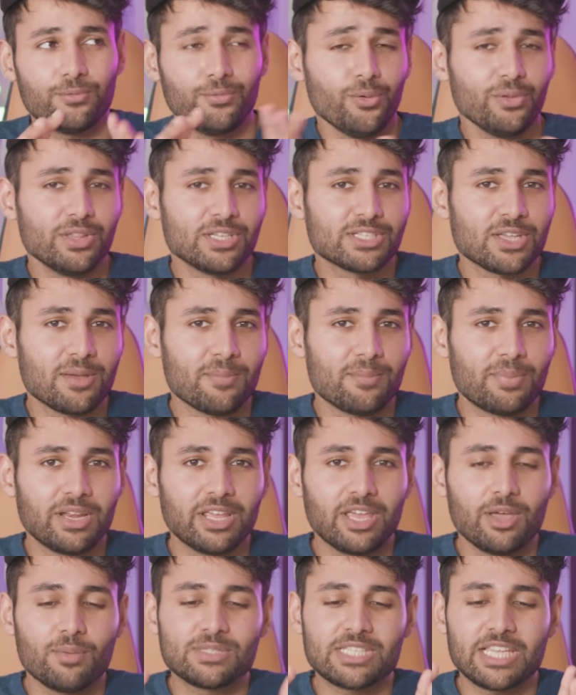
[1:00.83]
for this
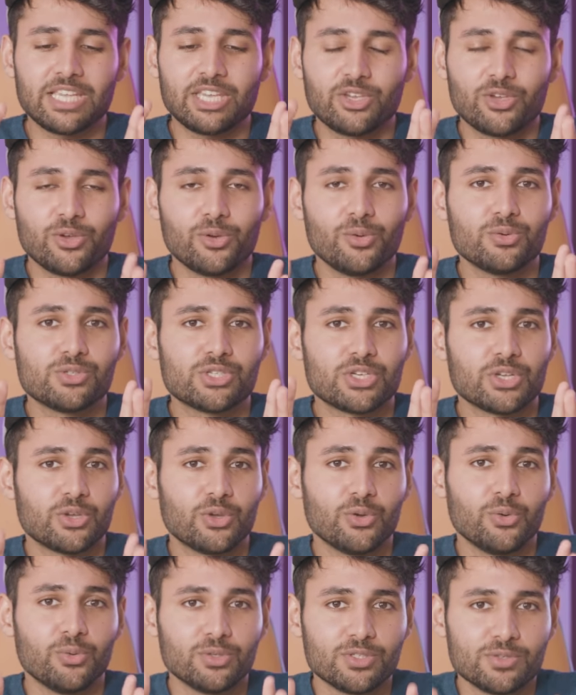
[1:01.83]
company it was a huge,
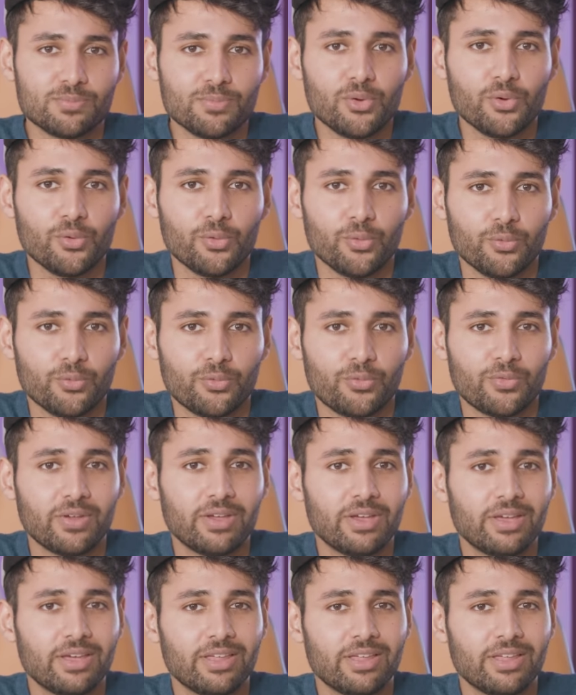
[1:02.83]
huge move.